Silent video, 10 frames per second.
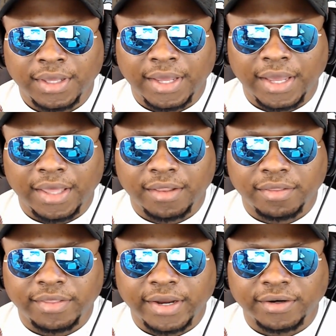And
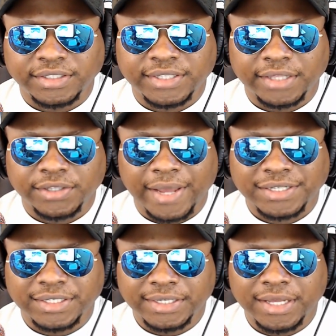they are set to
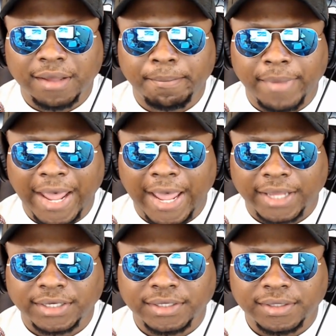actually come
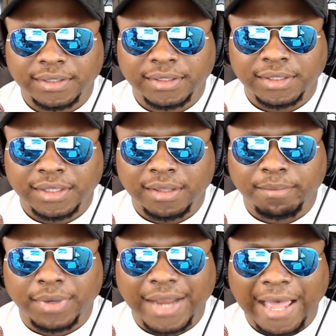back.
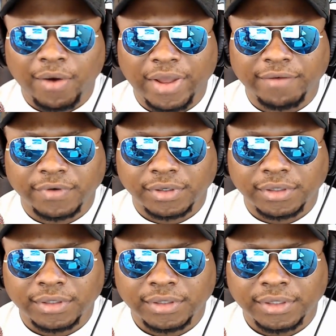But however,
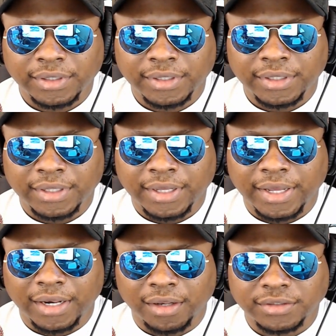
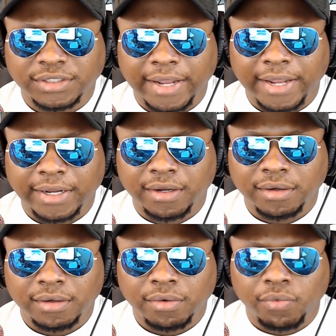it looks like
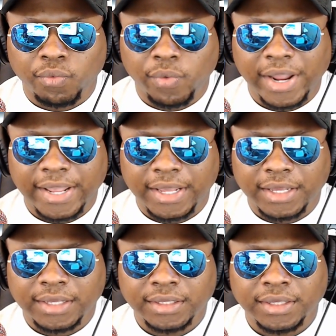
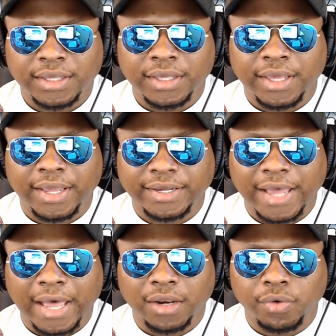Rey and
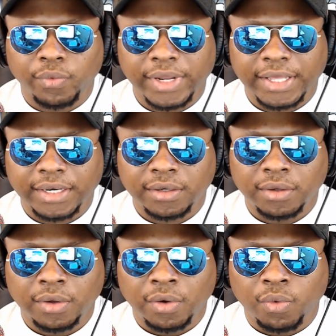Kylo Ren
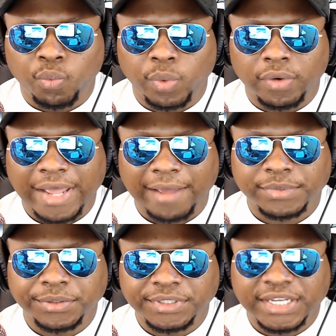will have
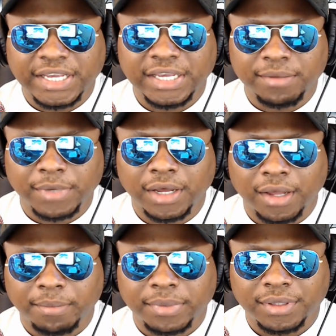to team
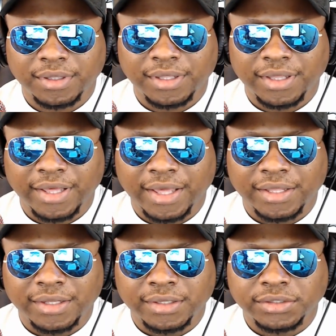up
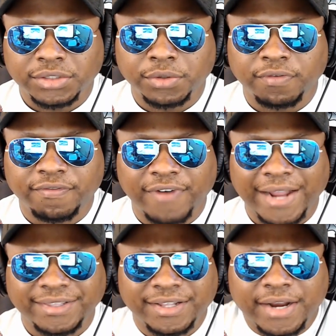to
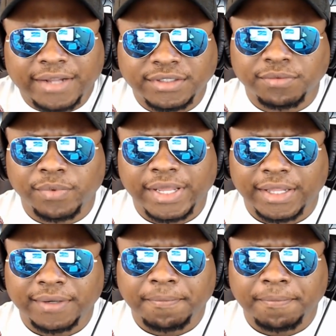fight the Knights of Ren.